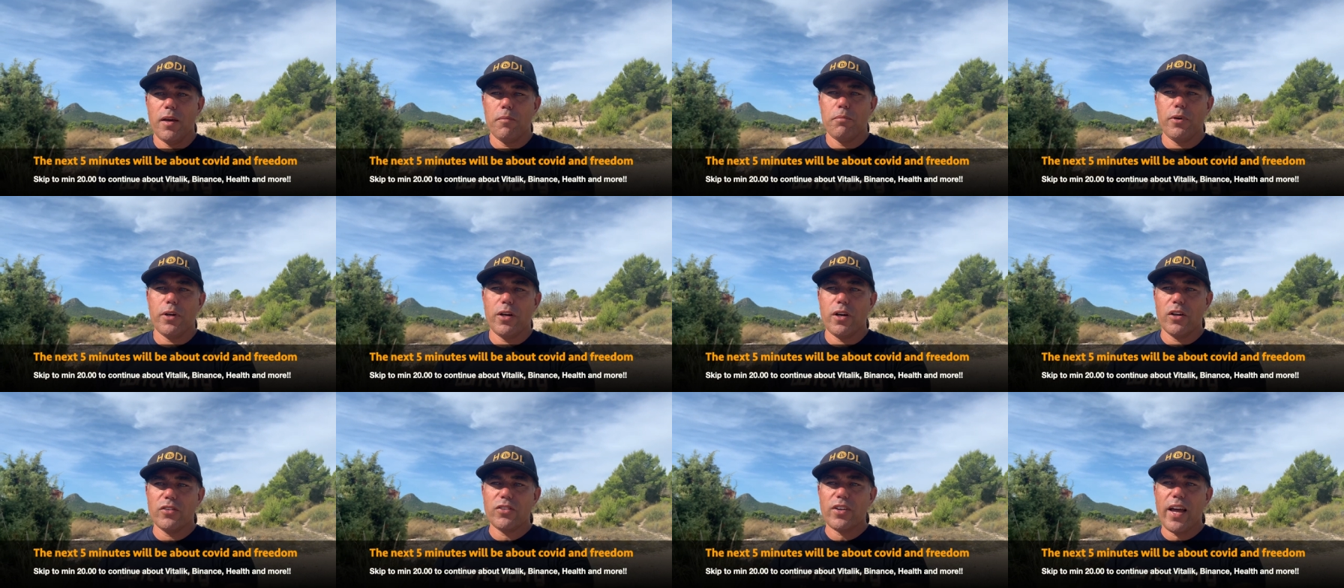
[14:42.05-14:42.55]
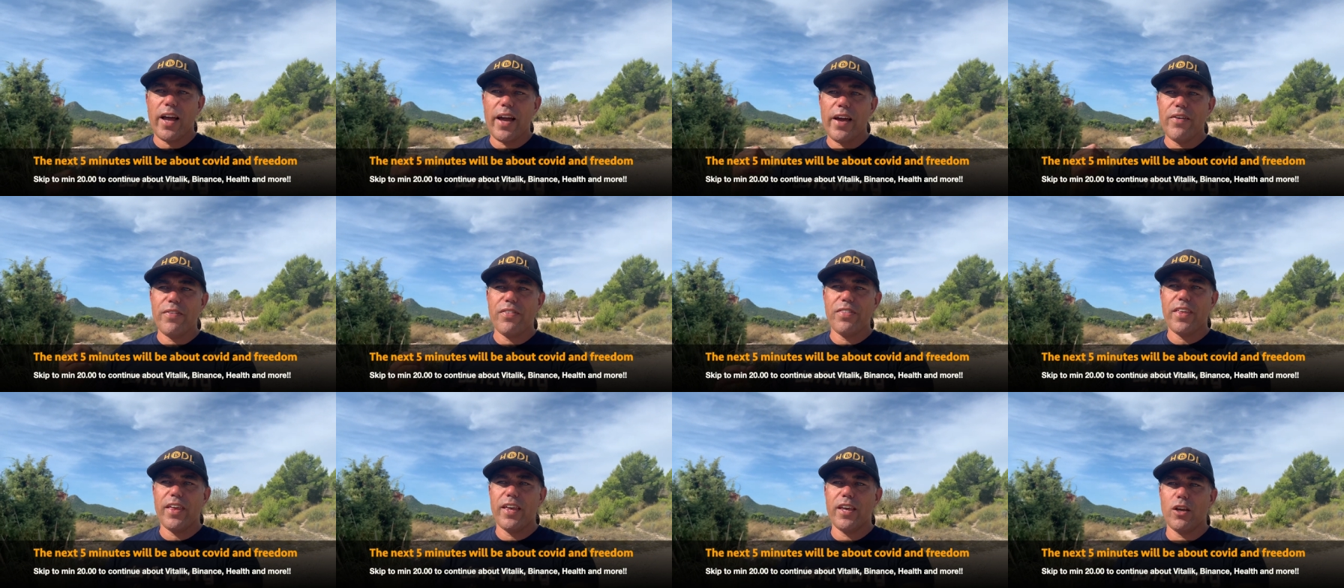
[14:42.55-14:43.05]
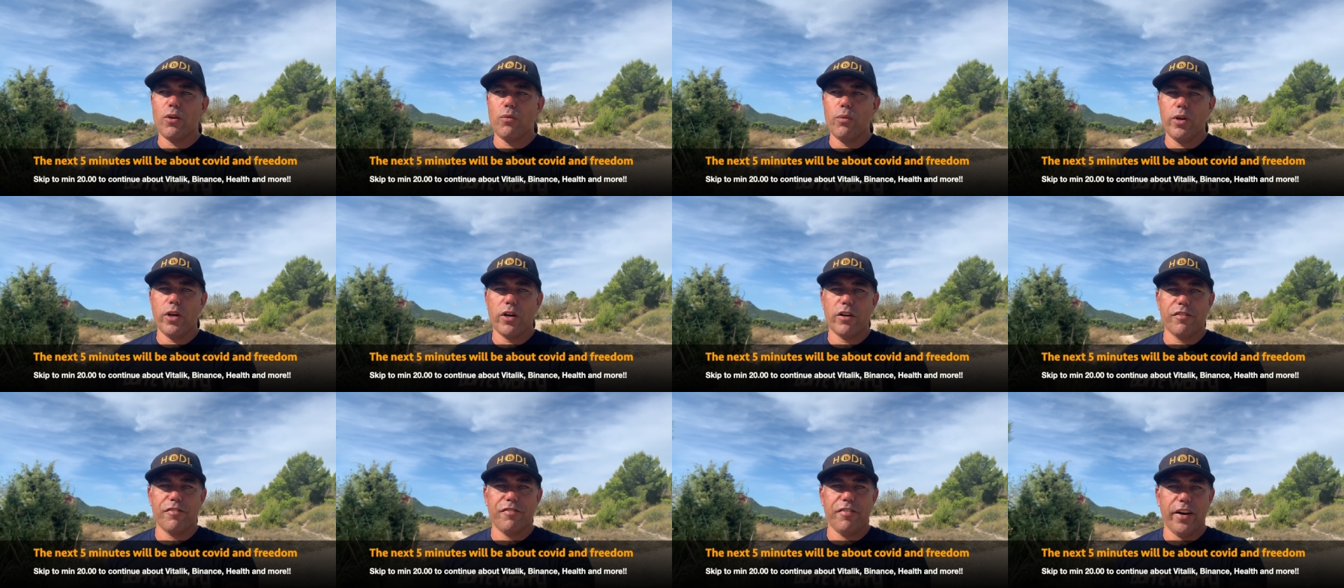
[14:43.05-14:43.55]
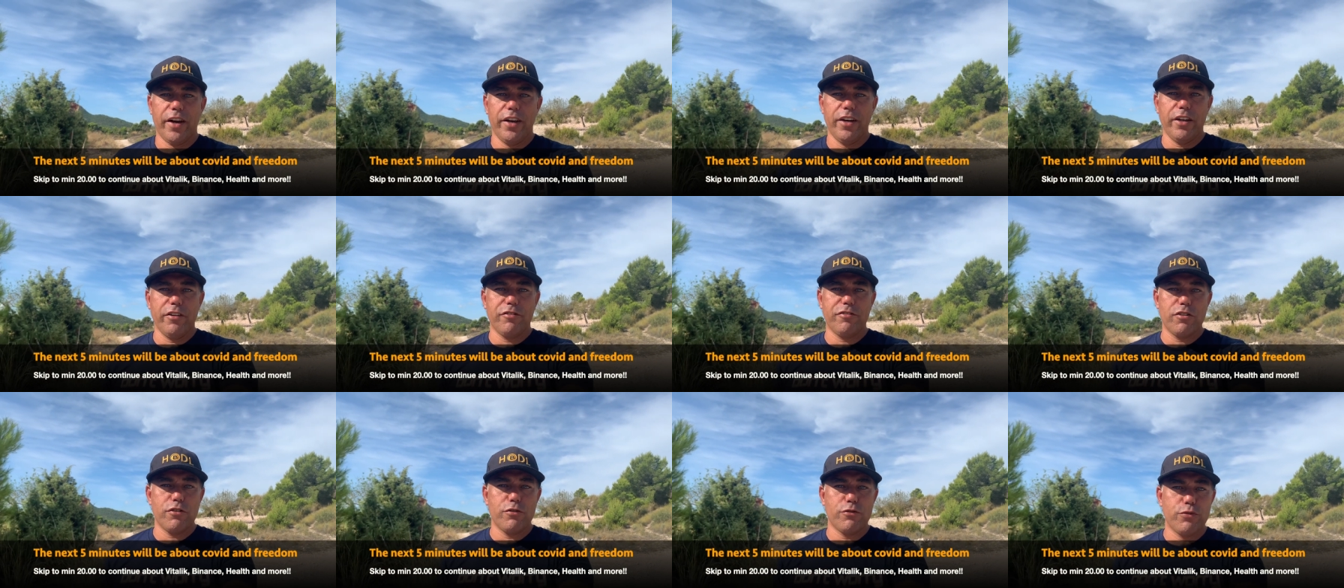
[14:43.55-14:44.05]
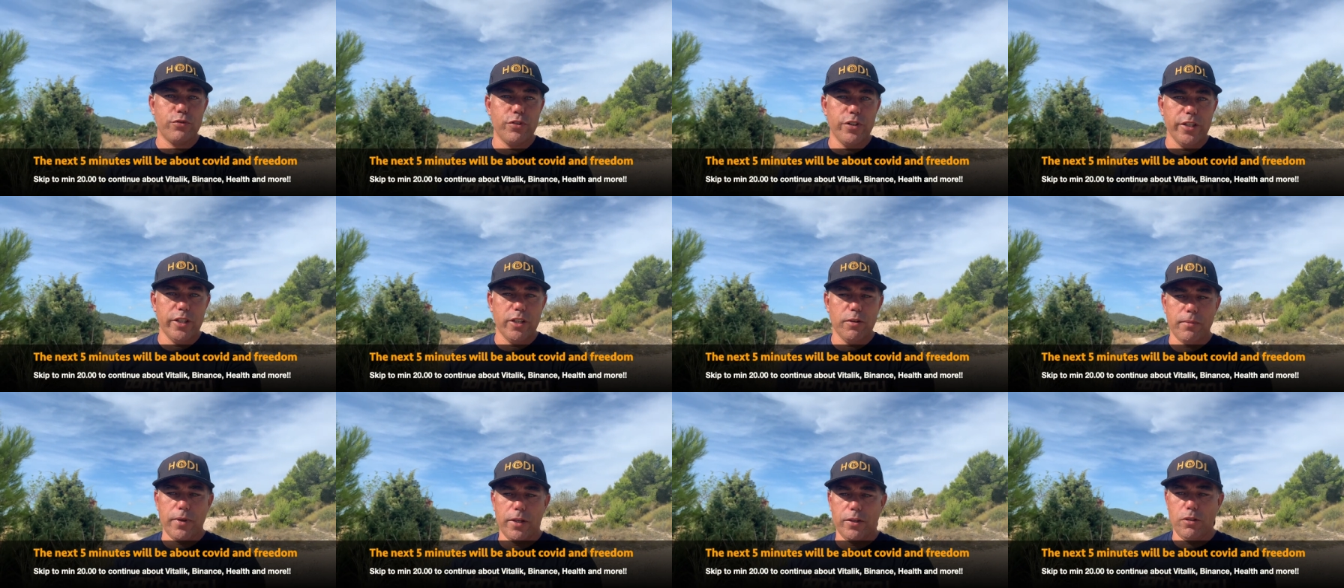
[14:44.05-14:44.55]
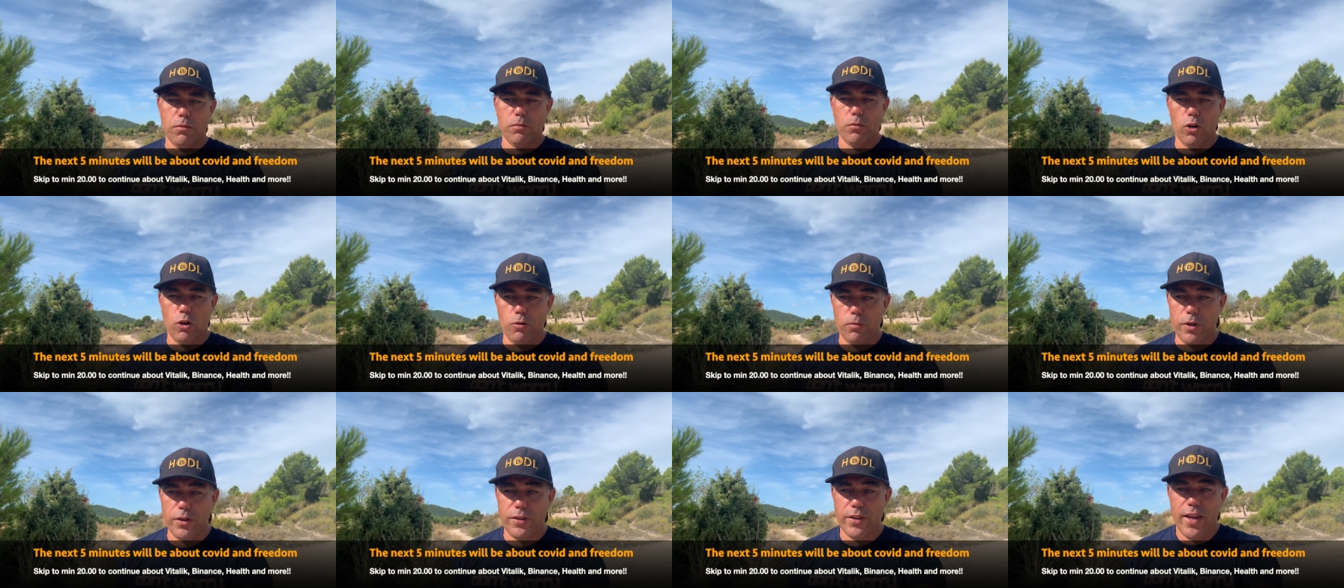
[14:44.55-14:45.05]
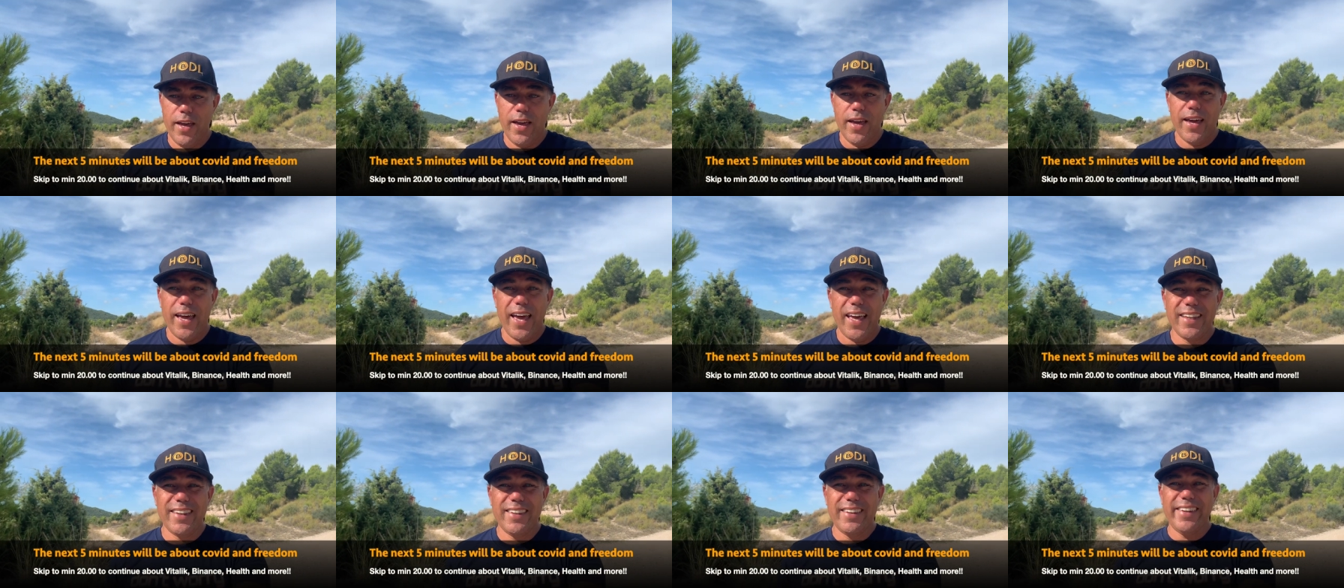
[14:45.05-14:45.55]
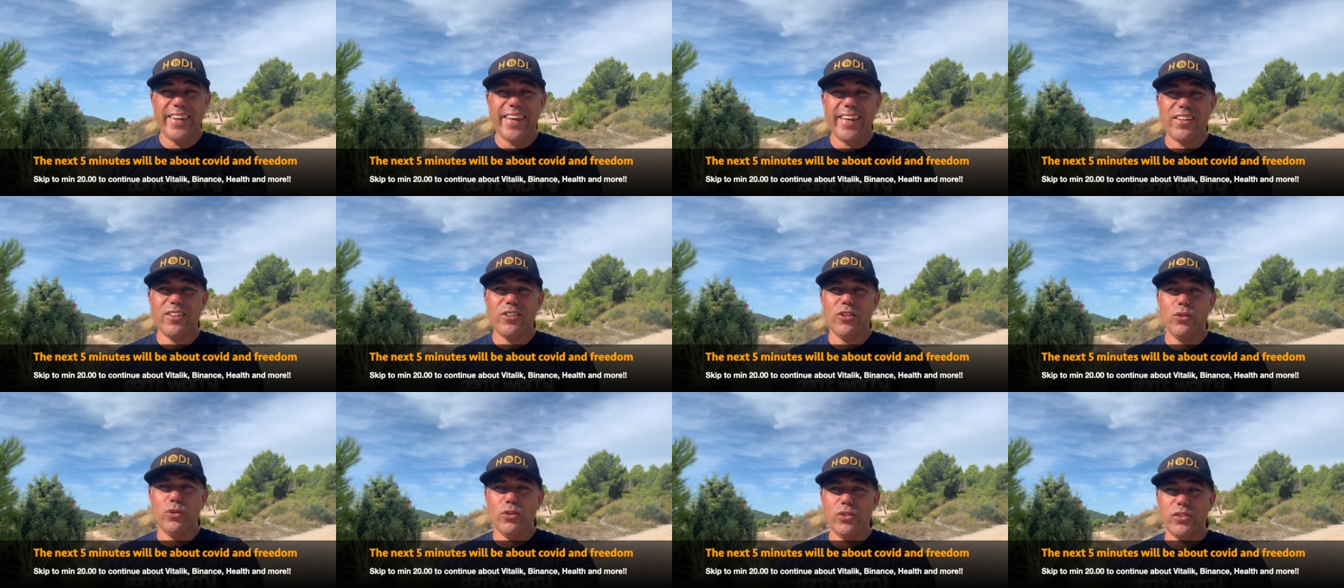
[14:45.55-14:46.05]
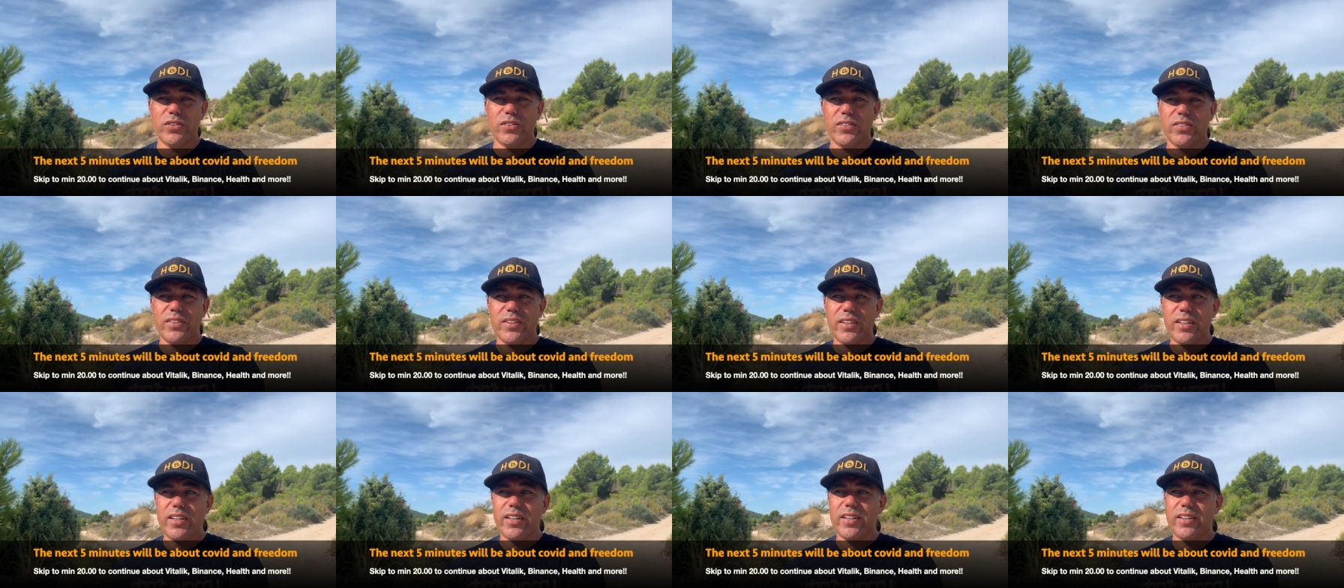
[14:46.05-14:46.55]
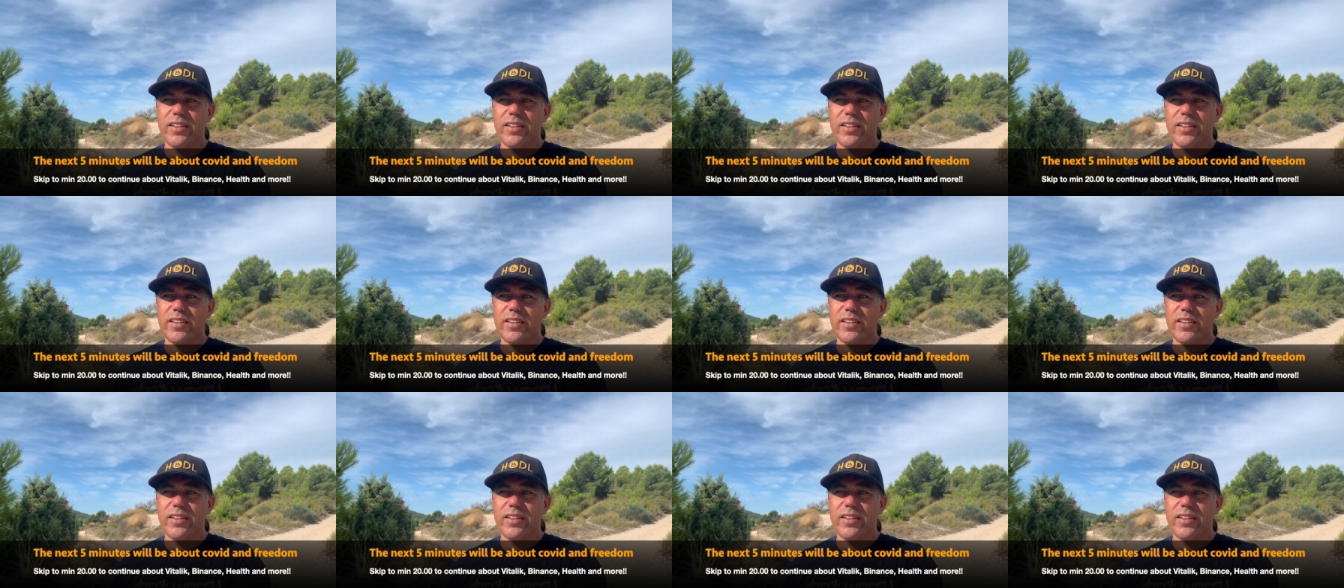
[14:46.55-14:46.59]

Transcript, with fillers: because I think we are fighting for freedom at the moment. And did you see